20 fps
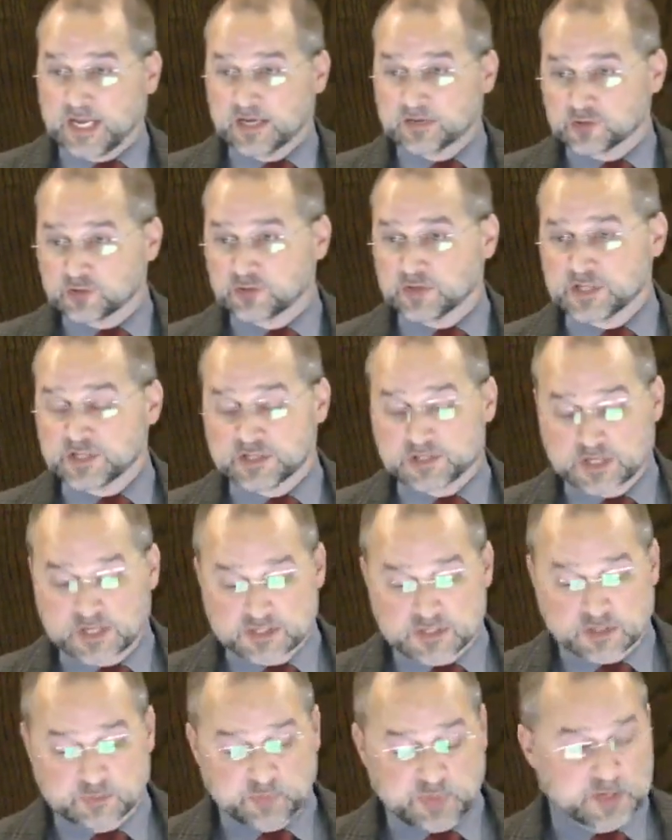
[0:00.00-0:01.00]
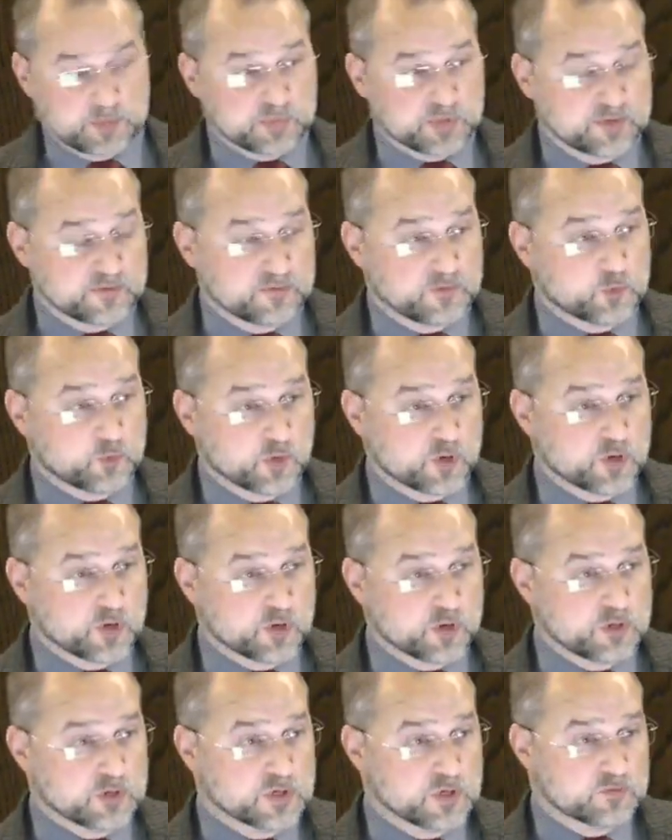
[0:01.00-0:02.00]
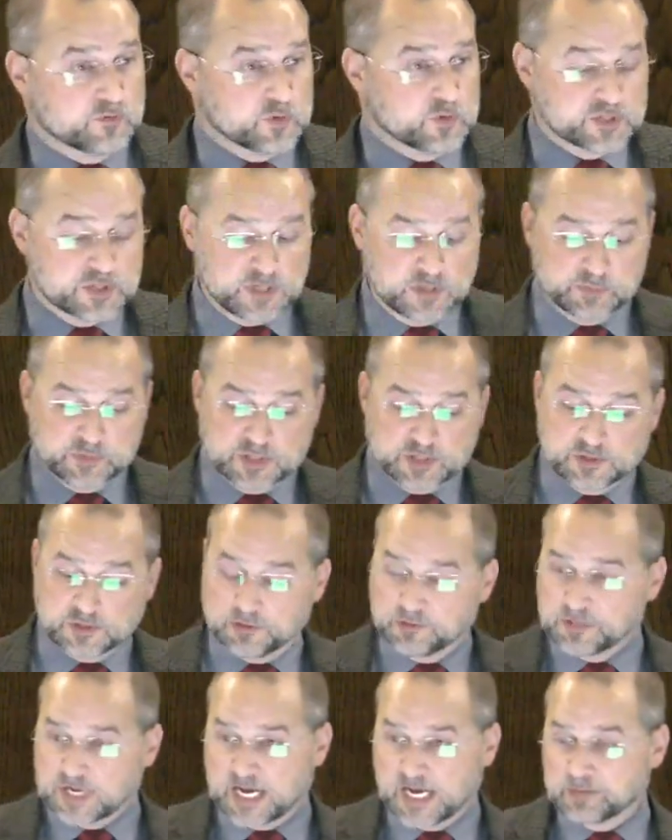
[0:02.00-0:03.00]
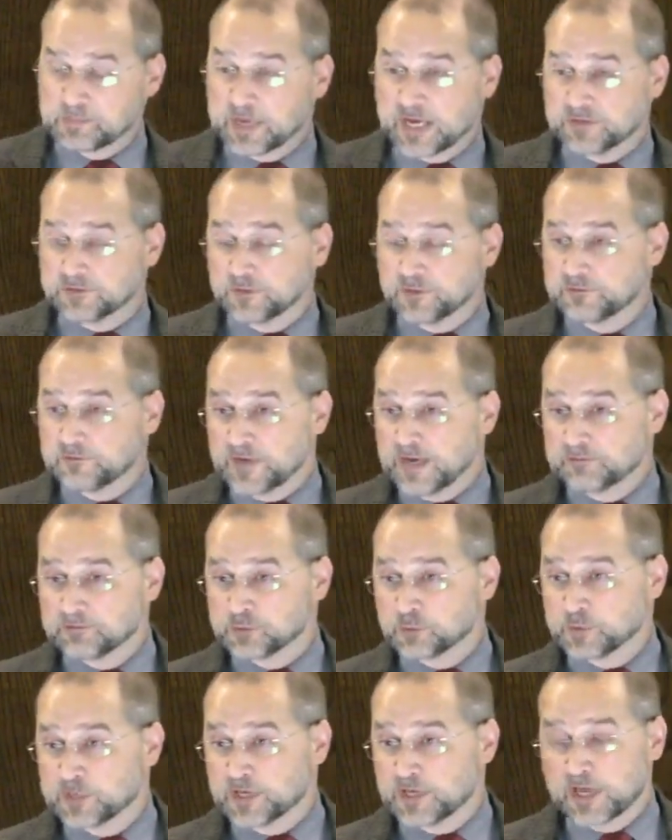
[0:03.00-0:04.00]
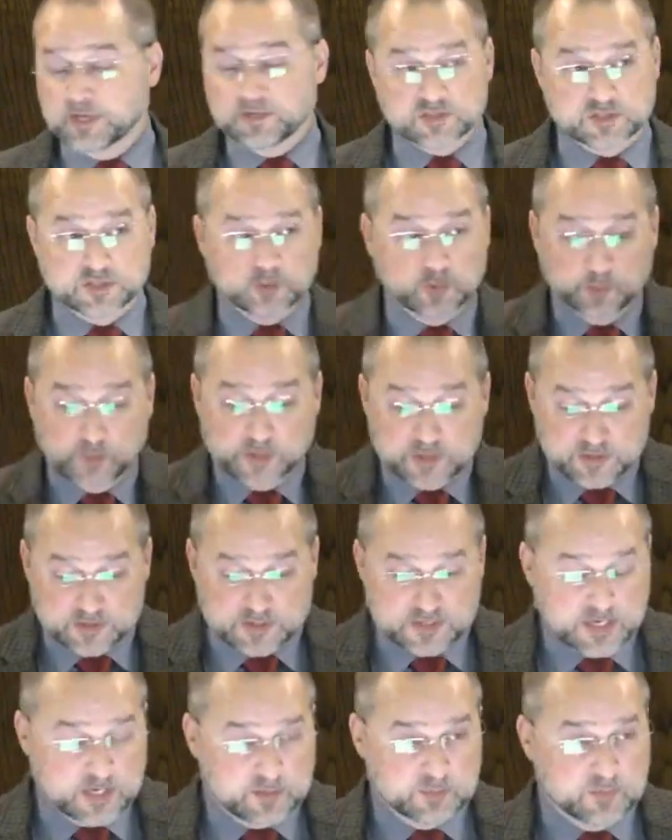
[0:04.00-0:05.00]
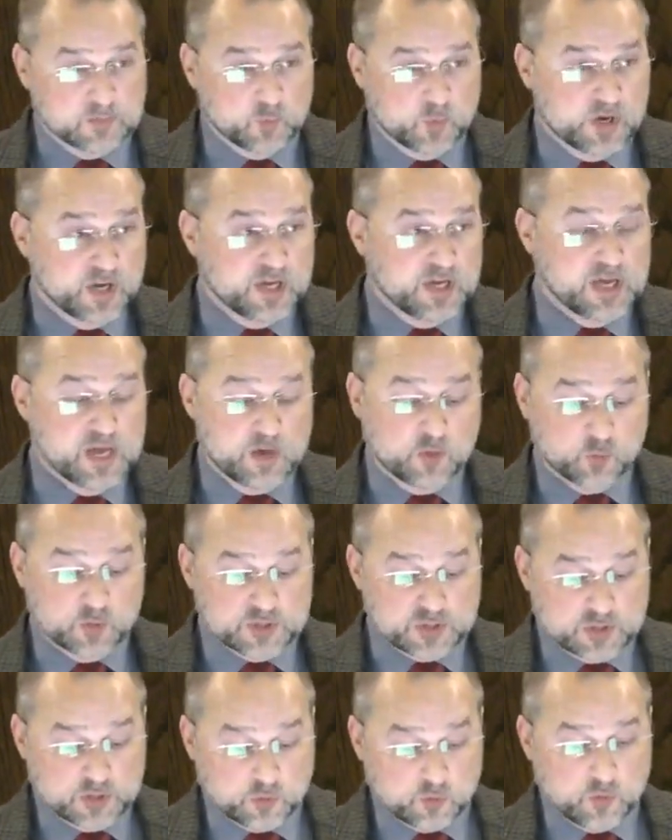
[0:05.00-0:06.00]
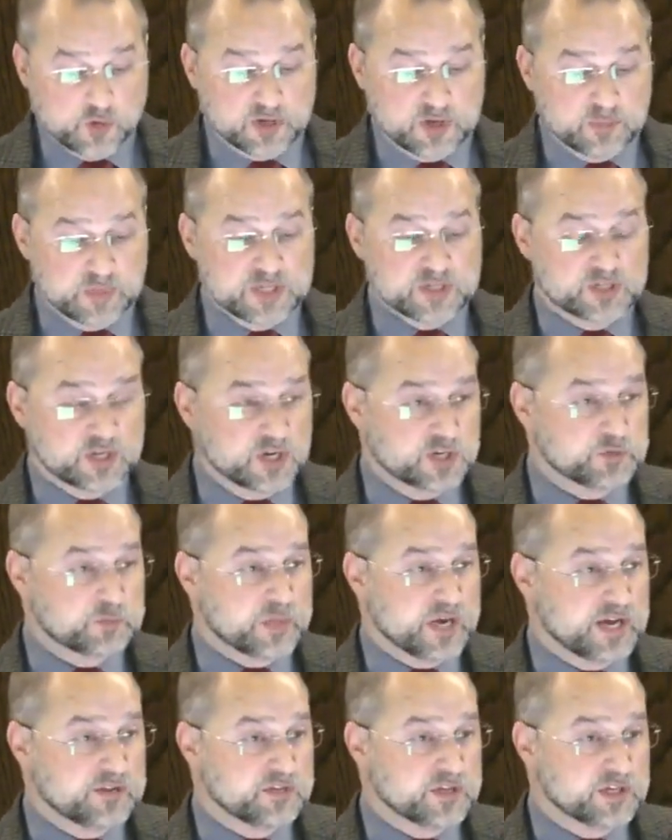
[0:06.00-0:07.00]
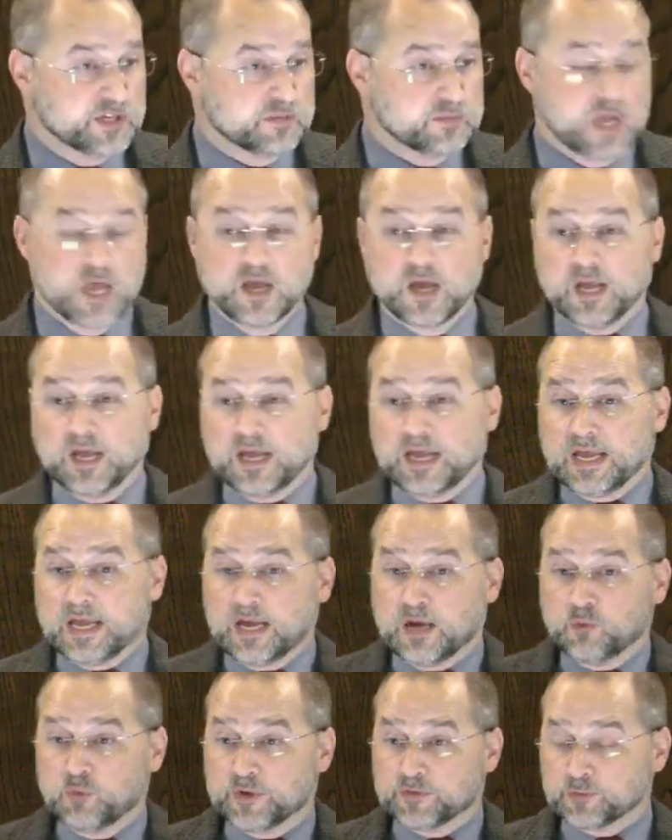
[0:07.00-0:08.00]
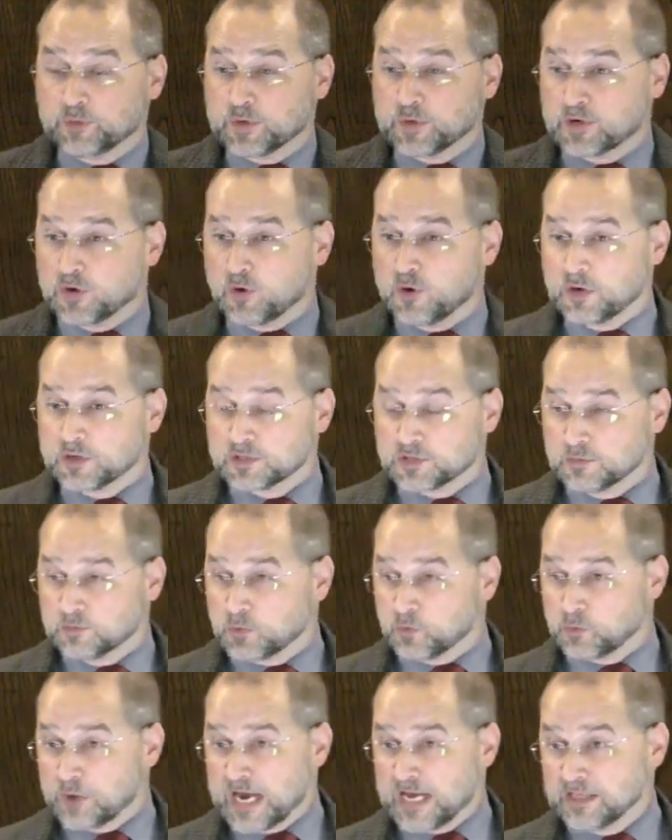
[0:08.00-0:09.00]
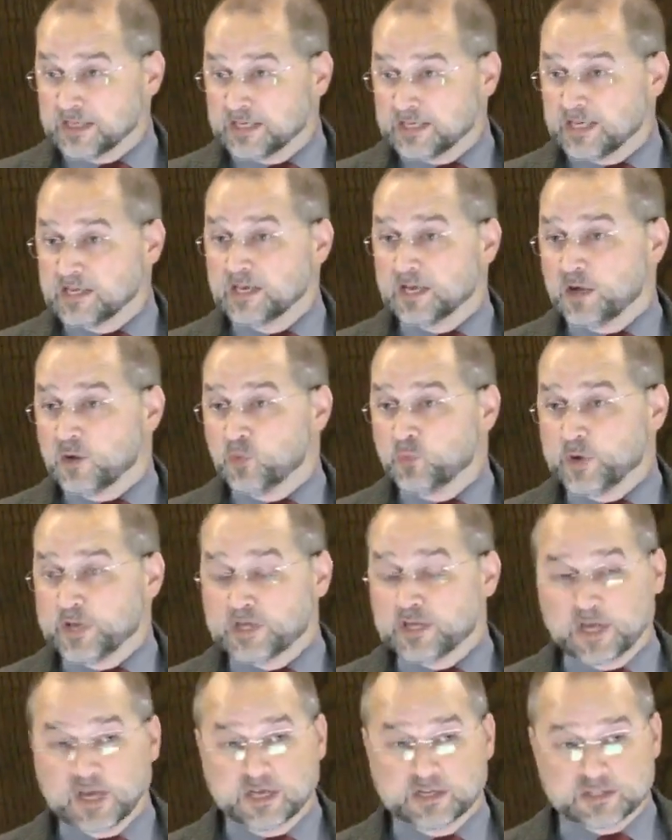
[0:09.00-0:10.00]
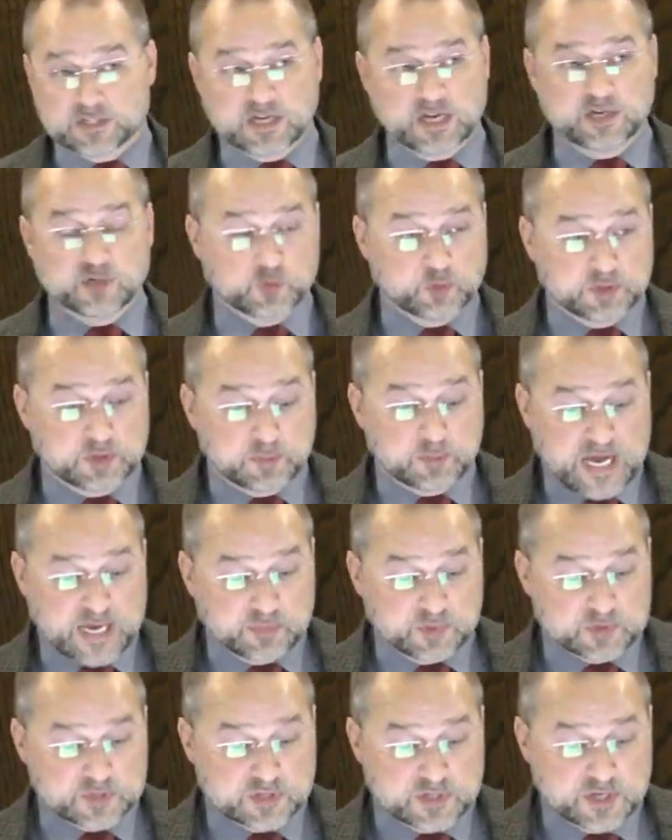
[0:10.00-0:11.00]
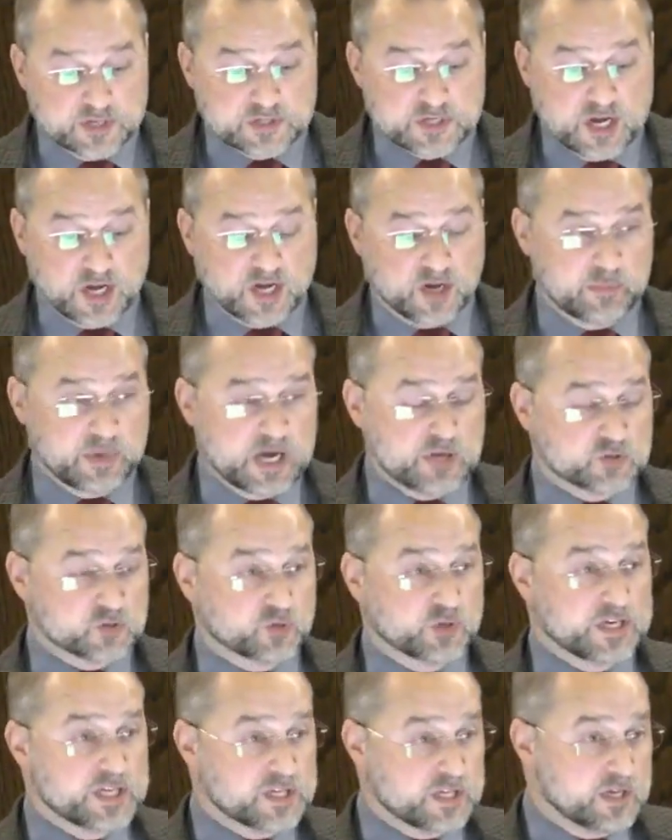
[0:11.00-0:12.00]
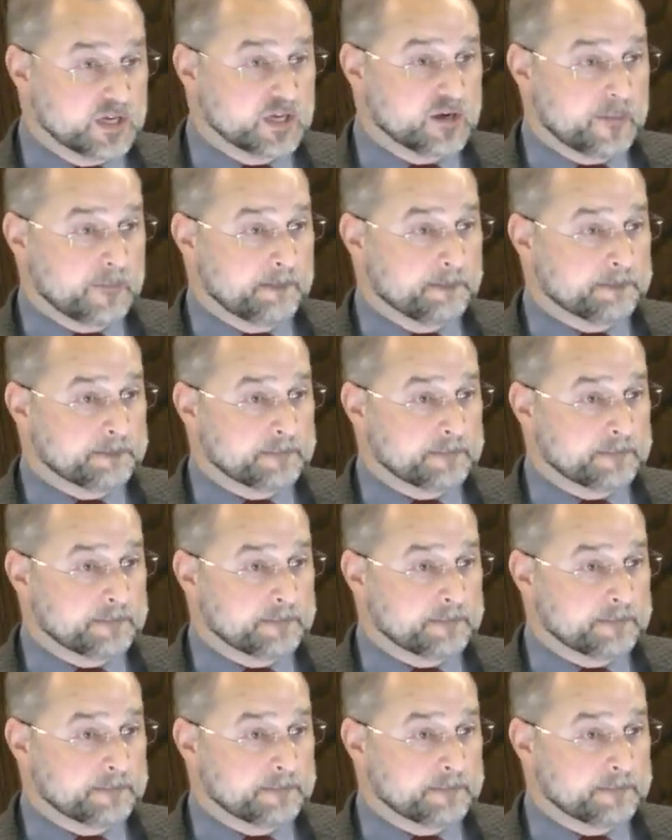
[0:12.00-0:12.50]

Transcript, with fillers: in Christians and people of the world. 1 Timothy 2 9, Matthew 5 28 still read the same way. We're still going to be judged by them. With regard to morality, we can't change what the Bible says about drinking.